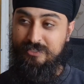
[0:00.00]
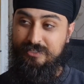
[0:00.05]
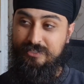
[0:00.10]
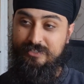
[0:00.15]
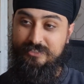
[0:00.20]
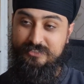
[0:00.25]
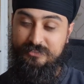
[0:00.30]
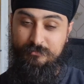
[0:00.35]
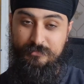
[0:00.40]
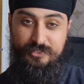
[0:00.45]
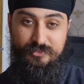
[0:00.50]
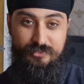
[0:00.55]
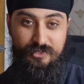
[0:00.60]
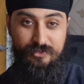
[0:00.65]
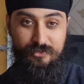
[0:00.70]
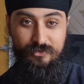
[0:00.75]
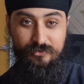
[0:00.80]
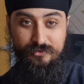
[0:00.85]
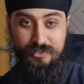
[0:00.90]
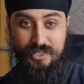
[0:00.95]
It doesn't mean that,
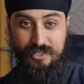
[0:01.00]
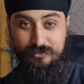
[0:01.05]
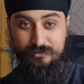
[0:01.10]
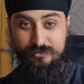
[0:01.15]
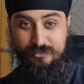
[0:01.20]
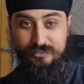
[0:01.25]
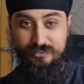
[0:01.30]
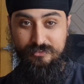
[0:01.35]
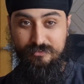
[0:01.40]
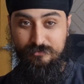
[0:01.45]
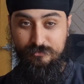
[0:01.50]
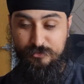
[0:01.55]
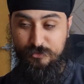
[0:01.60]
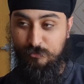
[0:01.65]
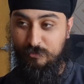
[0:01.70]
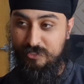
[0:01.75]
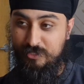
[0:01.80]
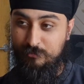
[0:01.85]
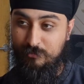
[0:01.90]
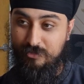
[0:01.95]
oh yeah, do
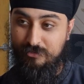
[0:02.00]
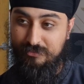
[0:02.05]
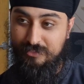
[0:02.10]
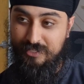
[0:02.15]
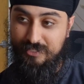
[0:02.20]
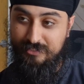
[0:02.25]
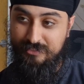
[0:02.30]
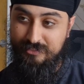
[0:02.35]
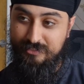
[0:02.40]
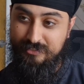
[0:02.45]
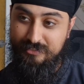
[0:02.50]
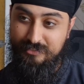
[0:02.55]
what you want then,